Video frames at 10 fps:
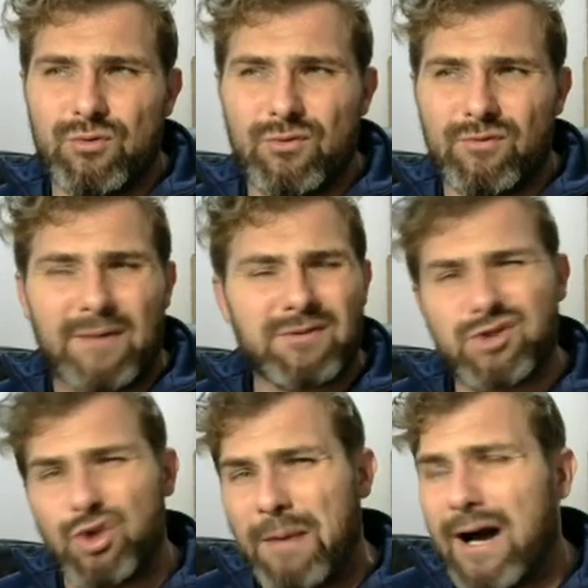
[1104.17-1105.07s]
that was
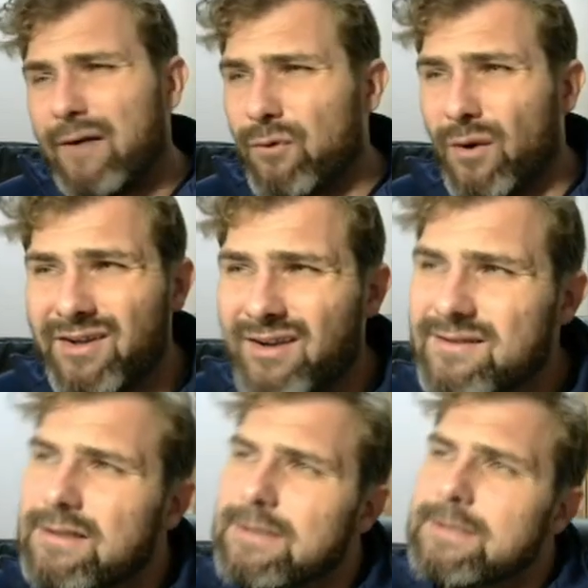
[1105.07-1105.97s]
too powerful.
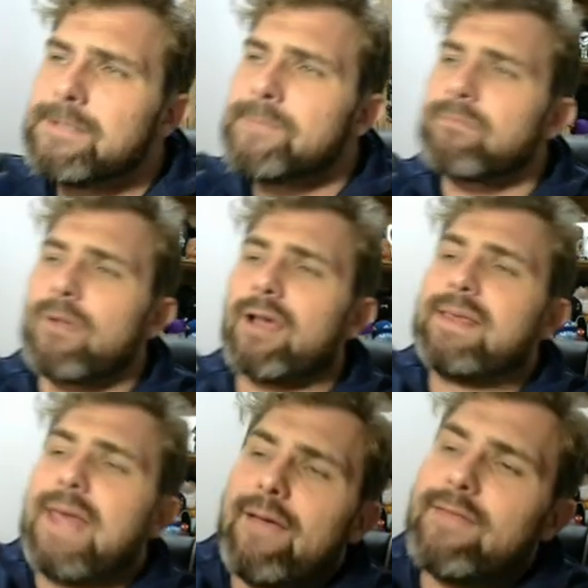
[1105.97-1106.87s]
I
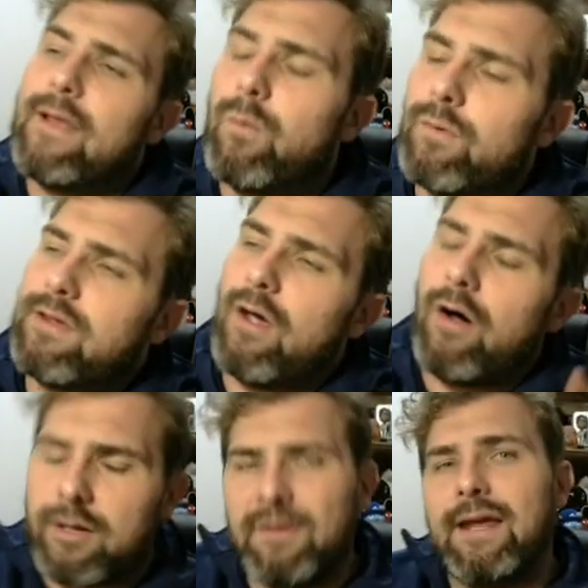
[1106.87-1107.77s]
get, now, the
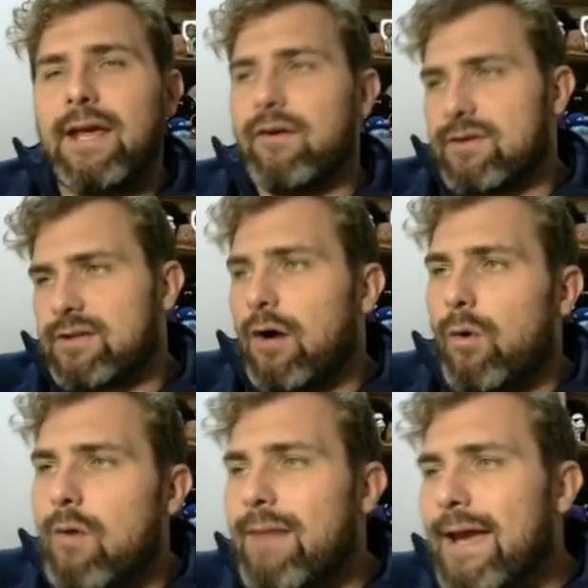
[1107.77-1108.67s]
argument here is, oh,
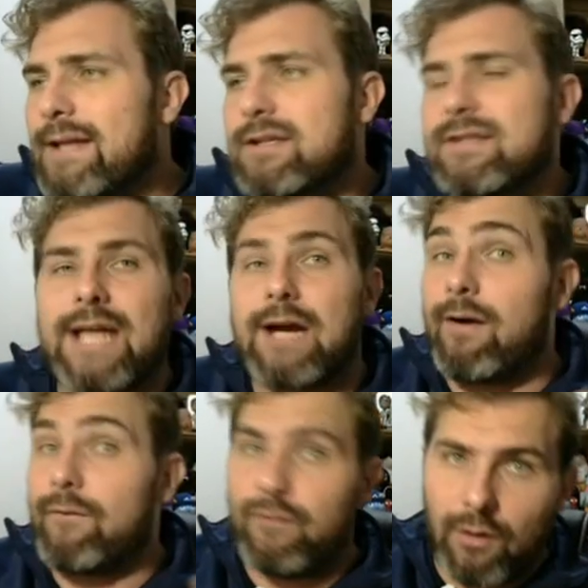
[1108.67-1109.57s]
well, maze can stay
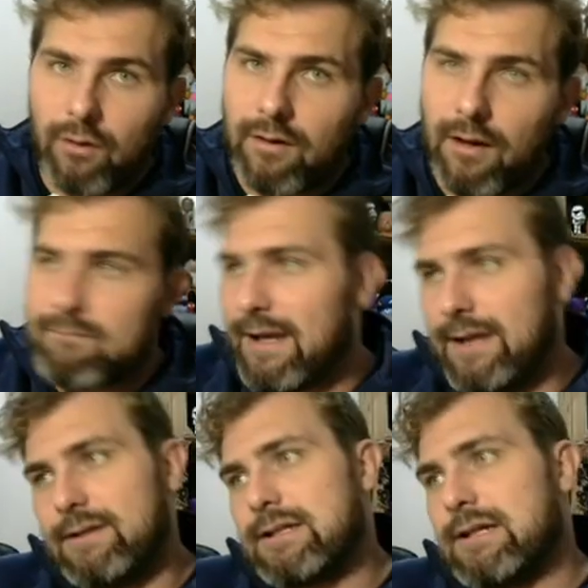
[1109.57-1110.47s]
around for longer.
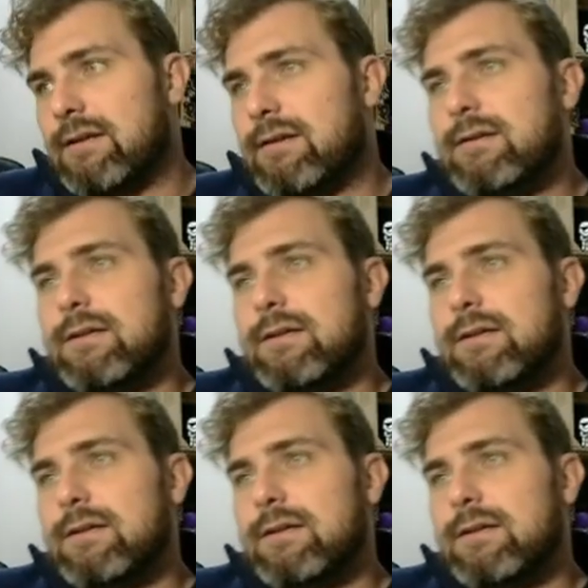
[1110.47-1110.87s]
Maze can